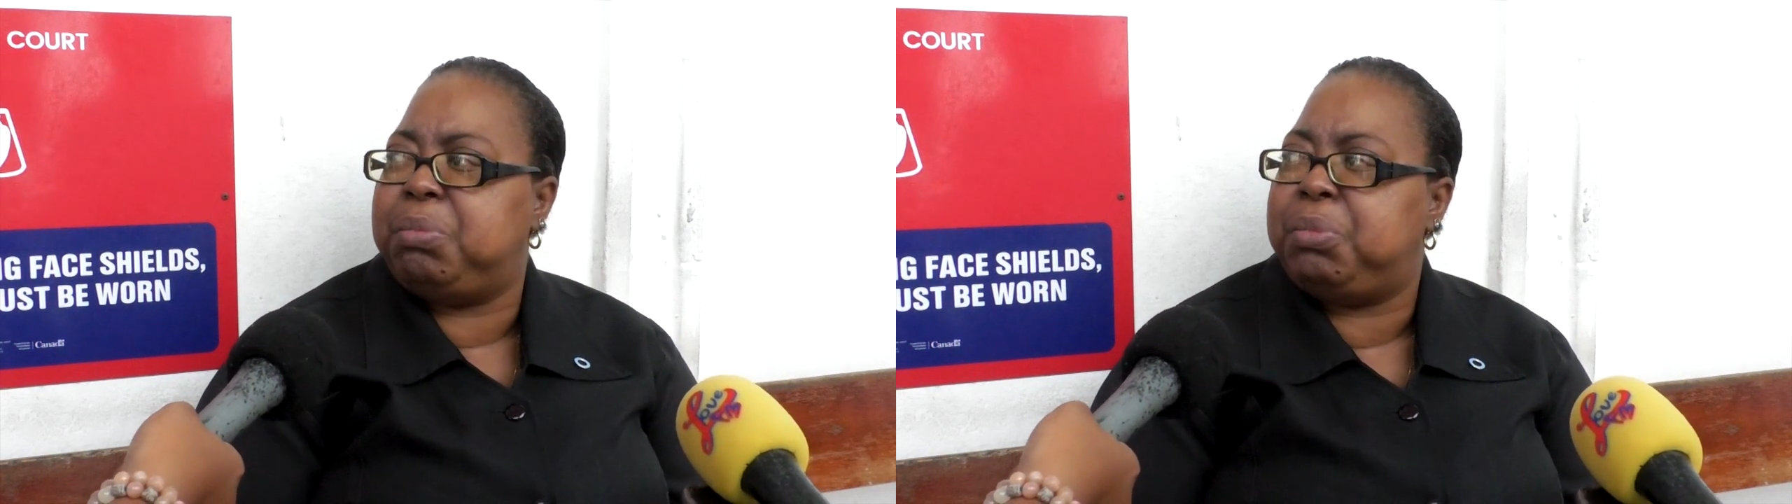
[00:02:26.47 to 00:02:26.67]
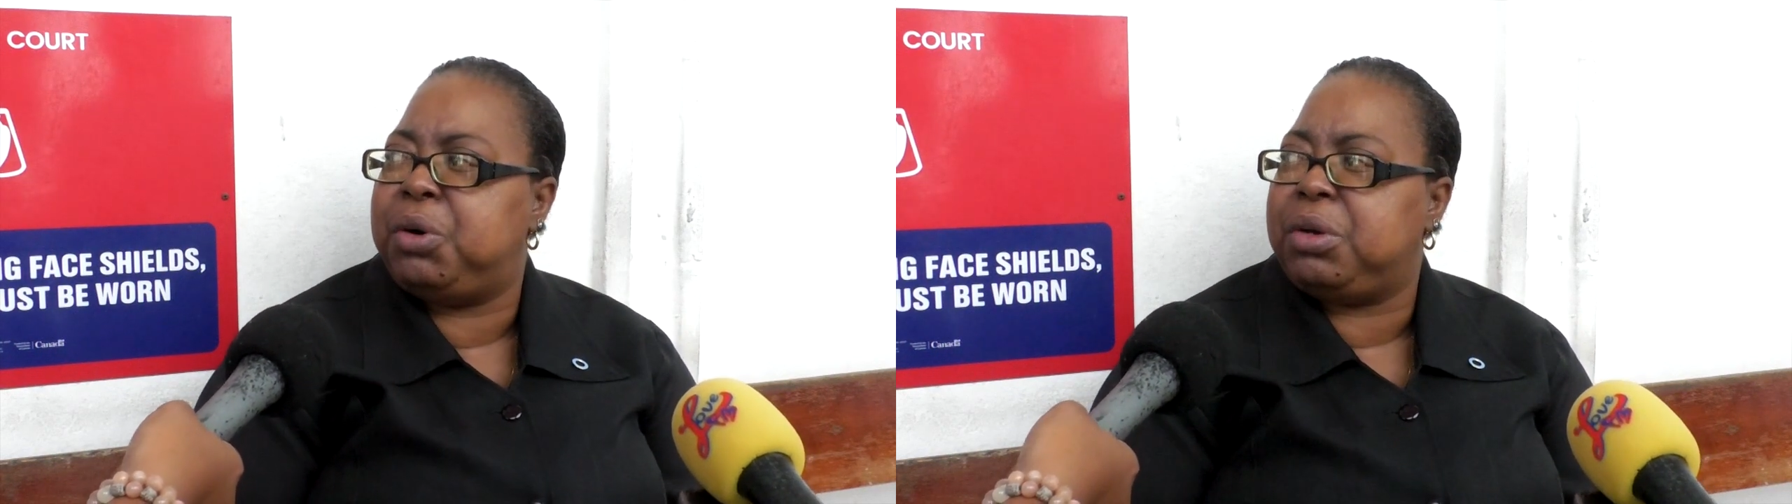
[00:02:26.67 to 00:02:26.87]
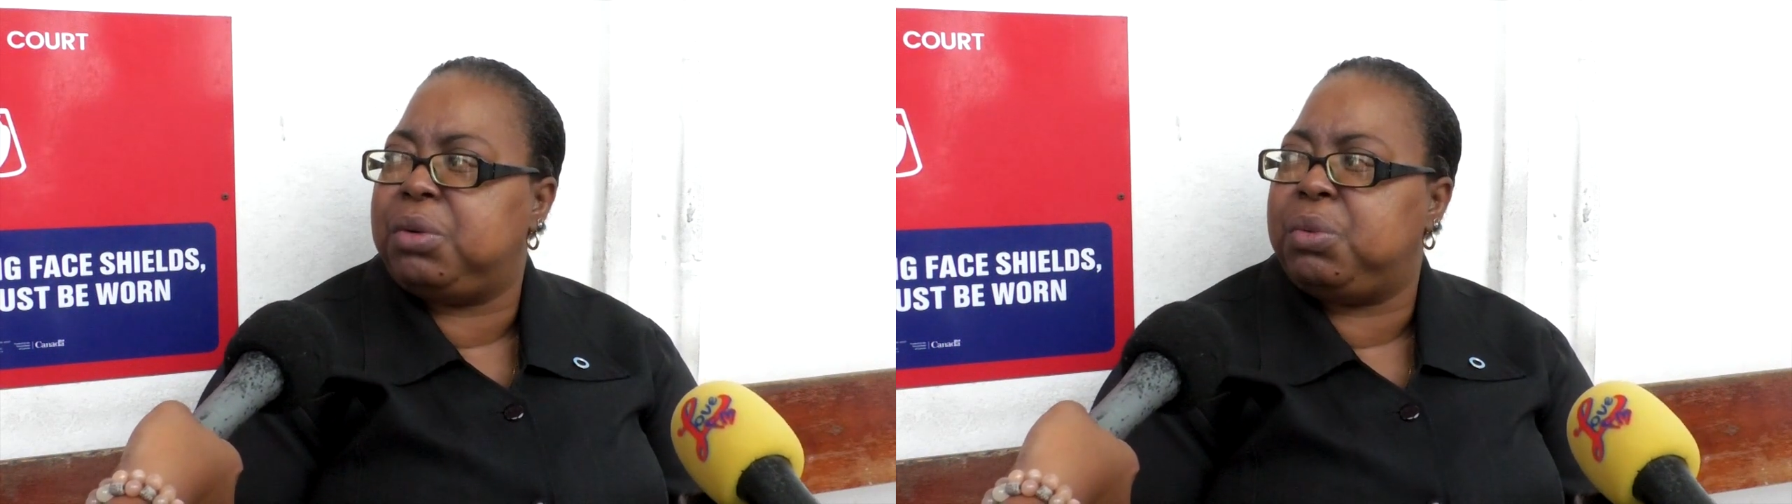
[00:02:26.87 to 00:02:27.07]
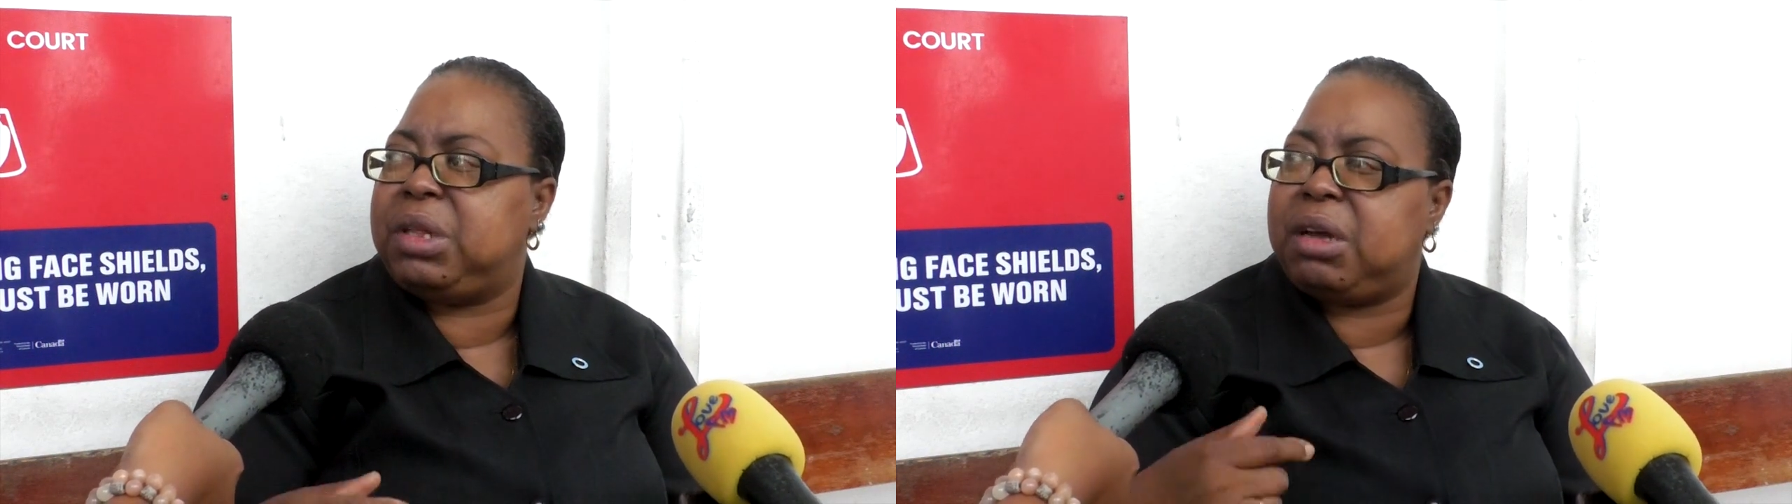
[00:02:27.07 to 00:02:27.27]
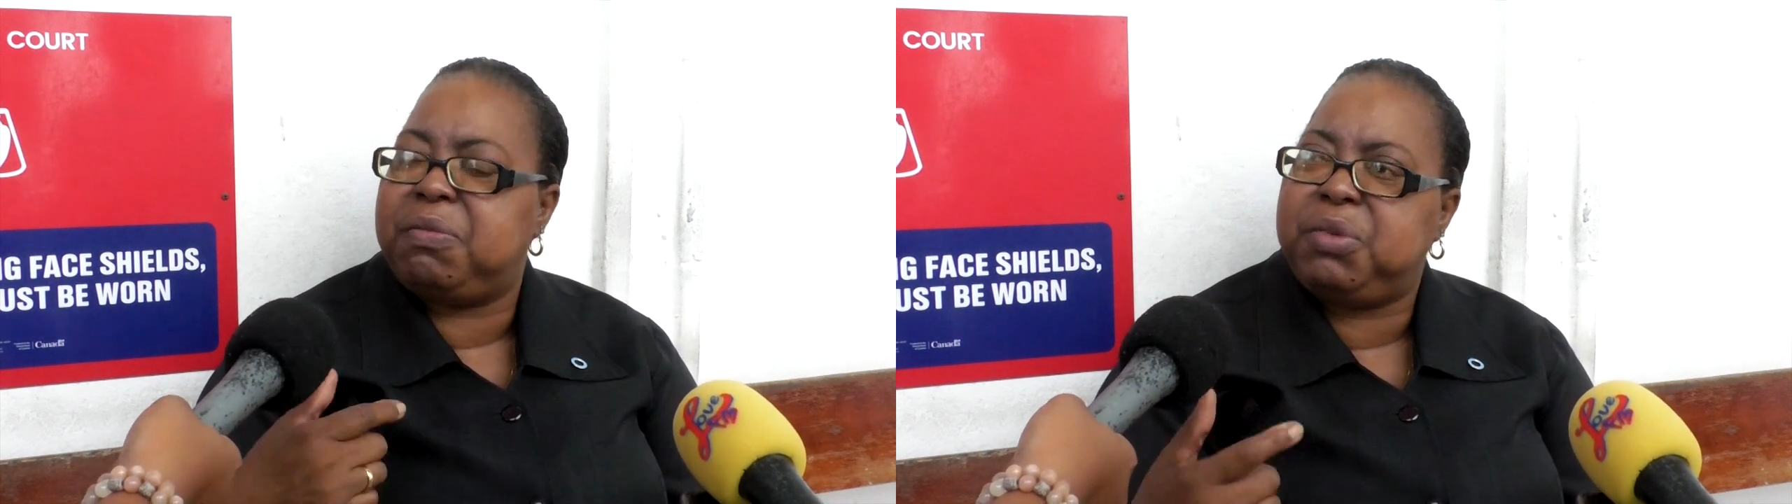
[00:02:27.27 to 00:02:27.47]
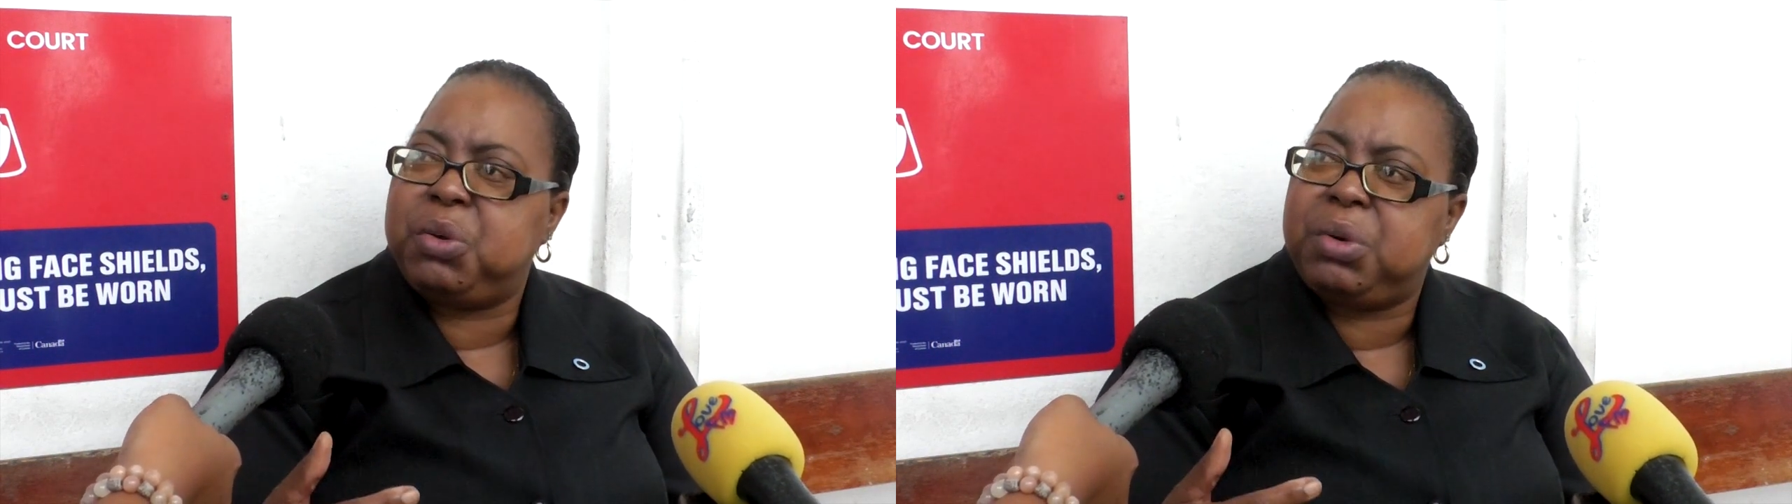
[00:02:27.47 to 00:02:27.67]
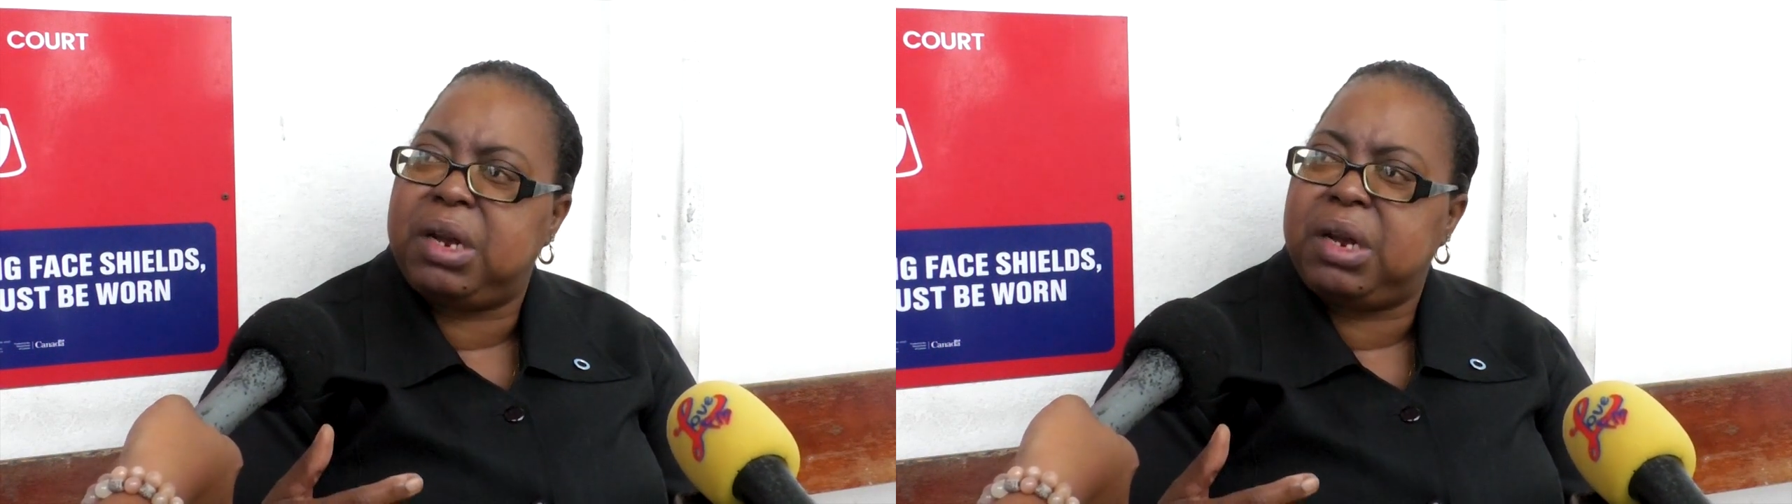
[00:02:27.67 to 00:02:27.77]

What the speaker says: but with a view